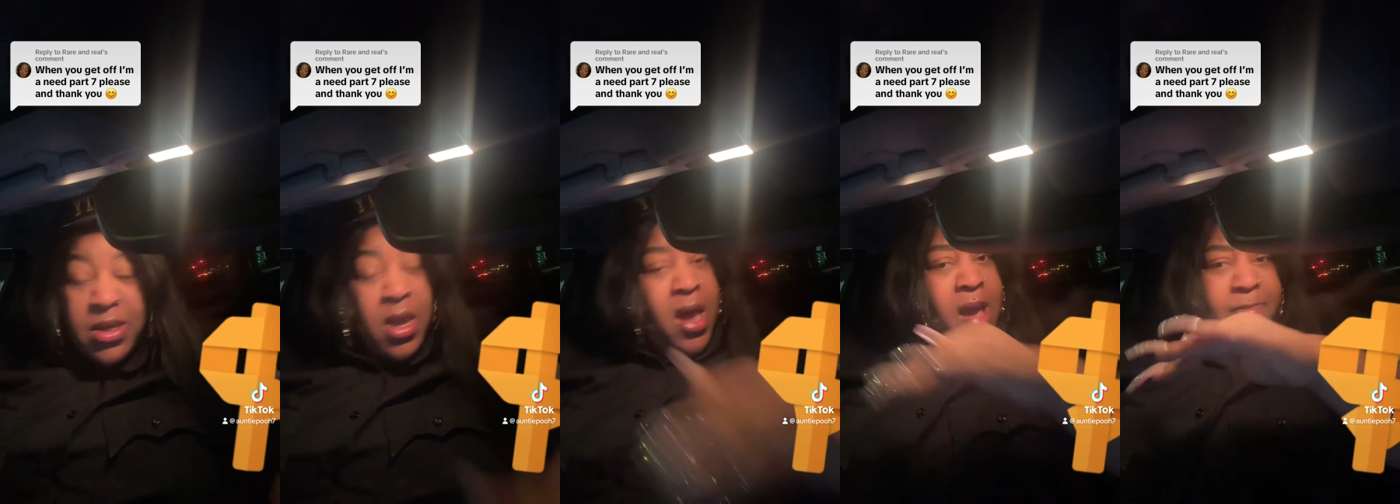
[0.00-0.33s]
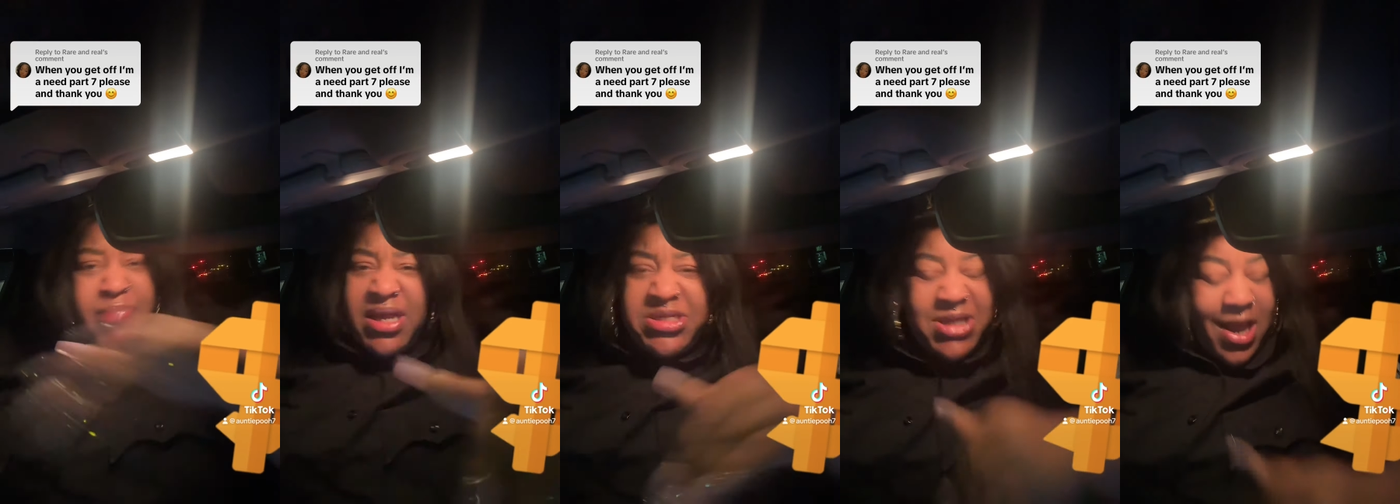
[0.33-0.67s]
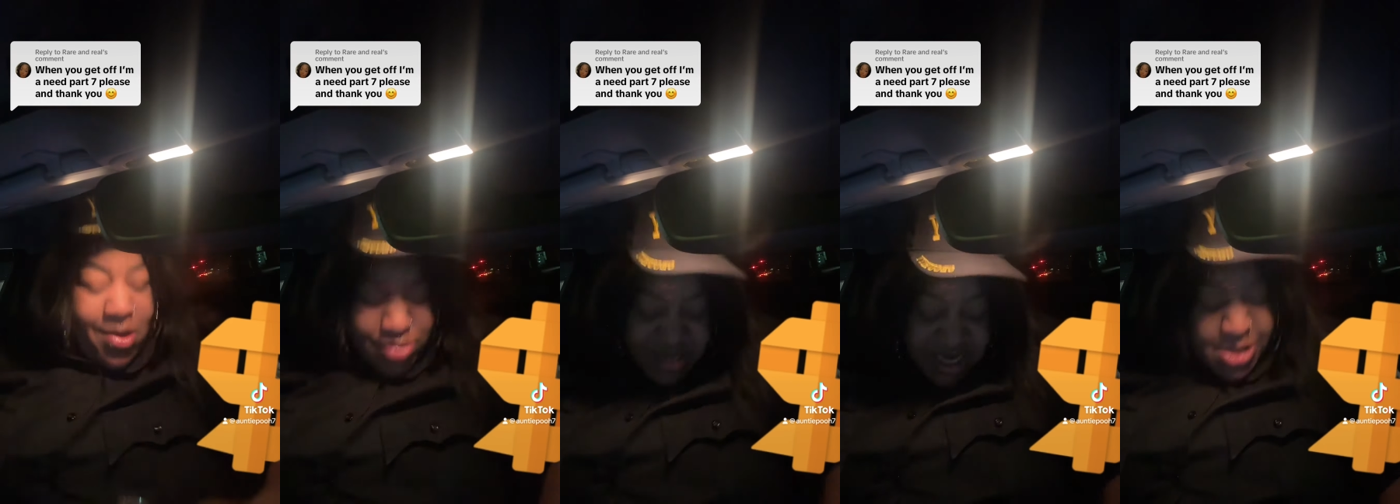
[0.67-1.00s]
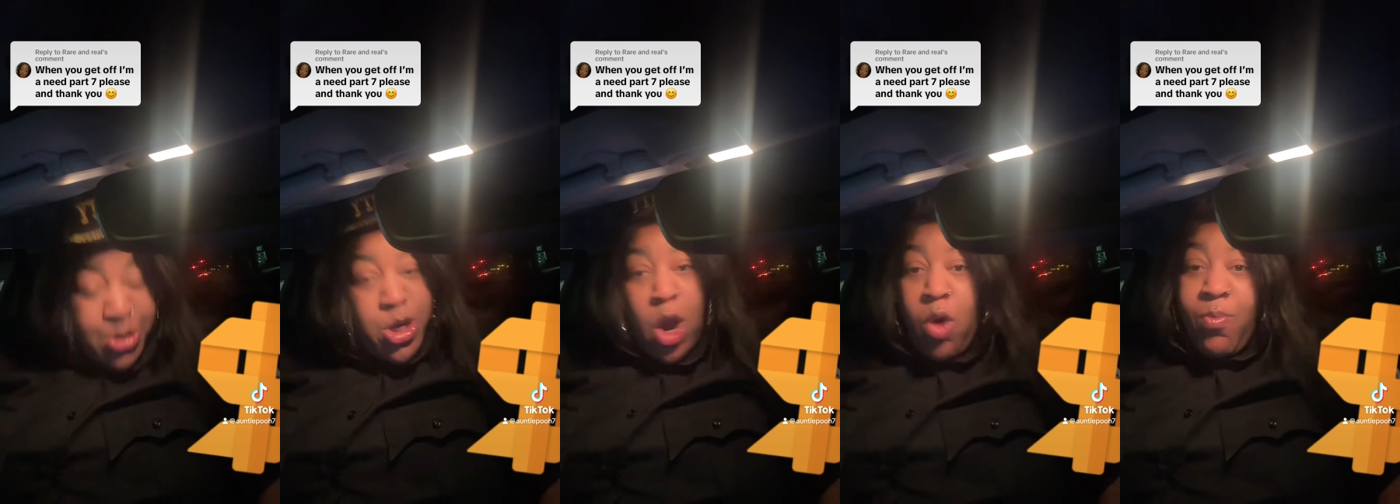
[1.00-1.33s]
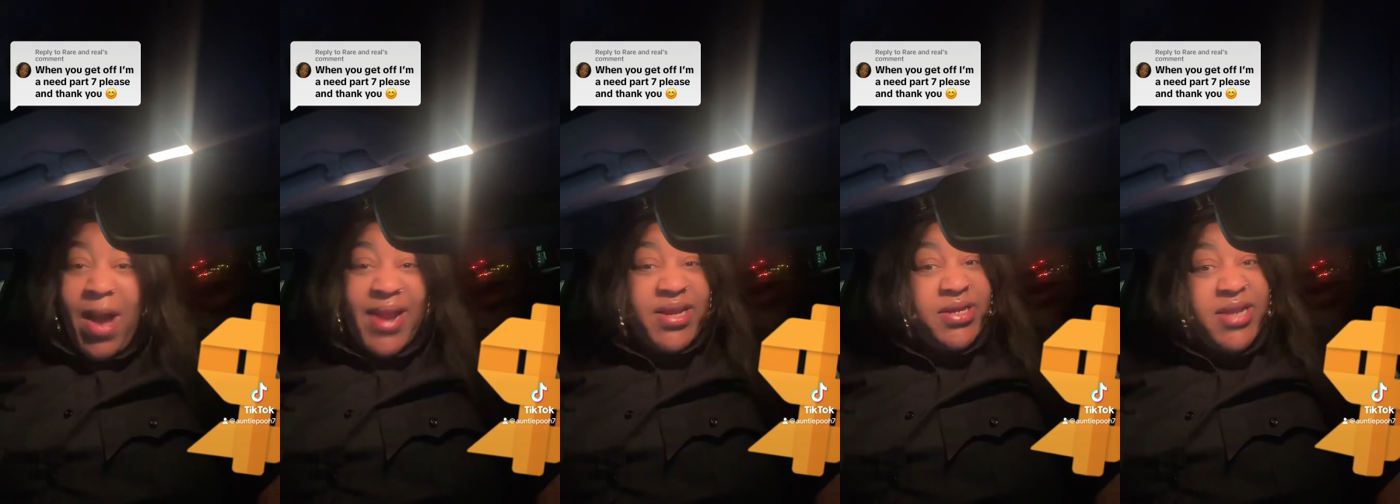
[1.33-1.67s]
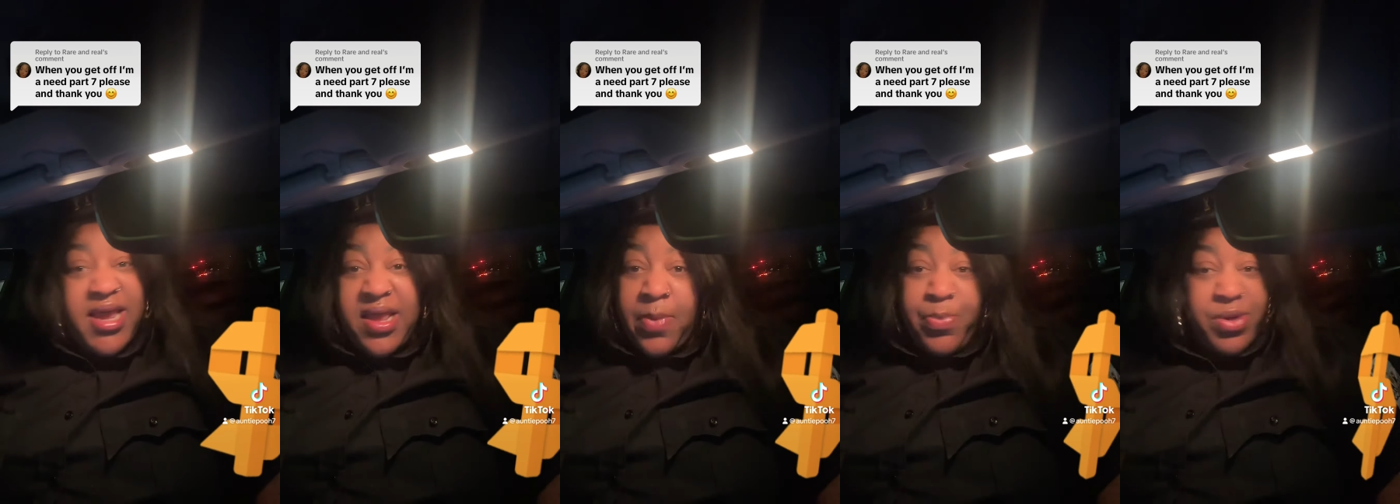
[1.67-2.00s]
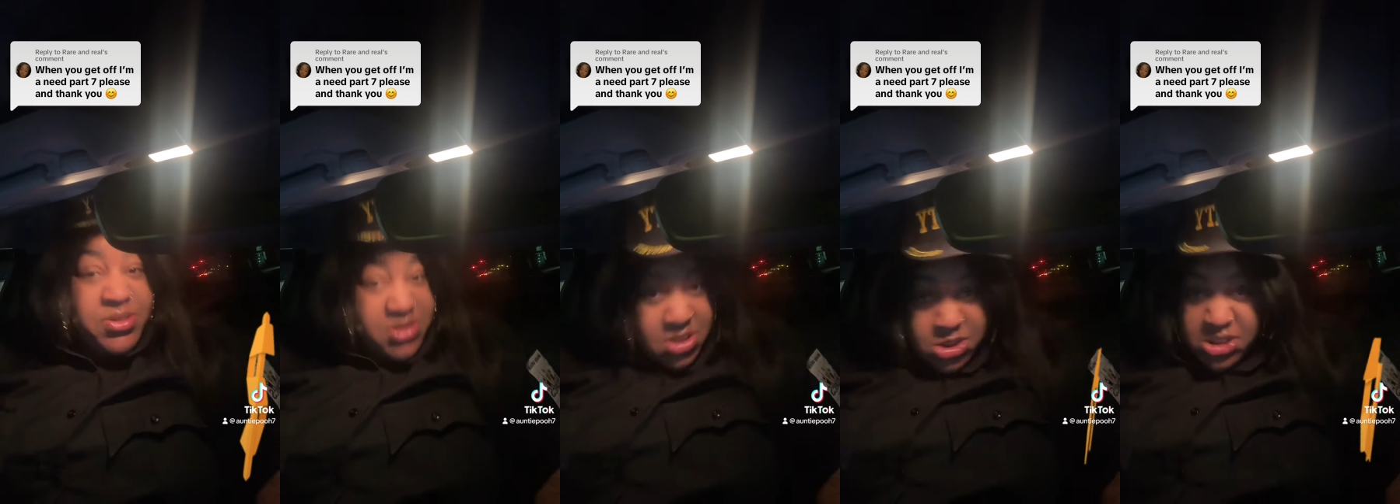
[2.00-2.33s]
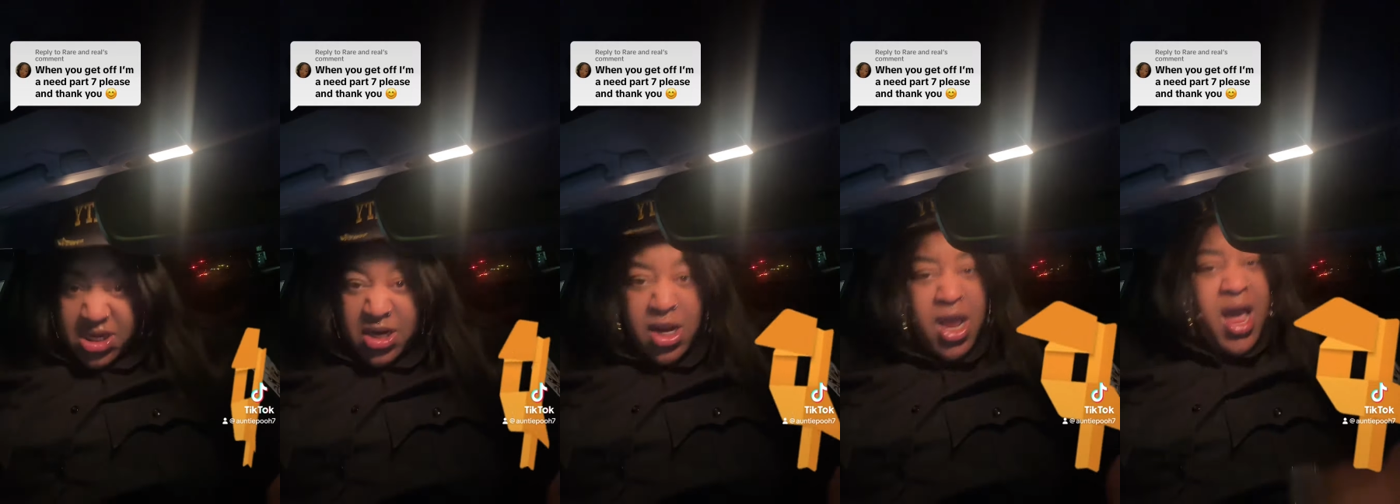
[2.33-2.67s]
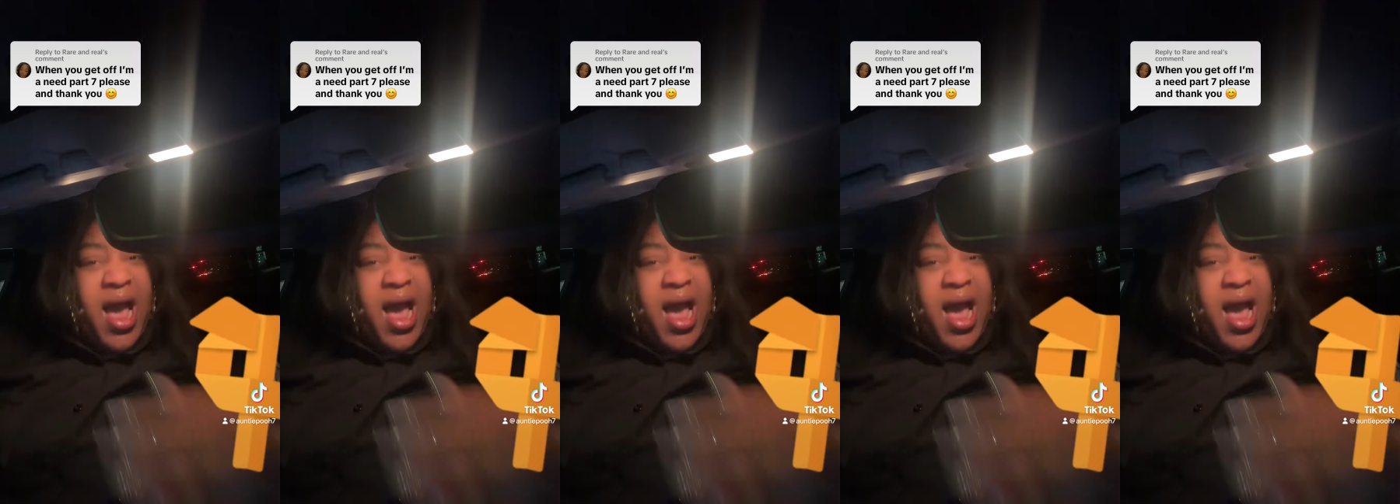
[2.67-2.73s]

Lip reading: Bitch, I don't get nobody dick and pussy shit.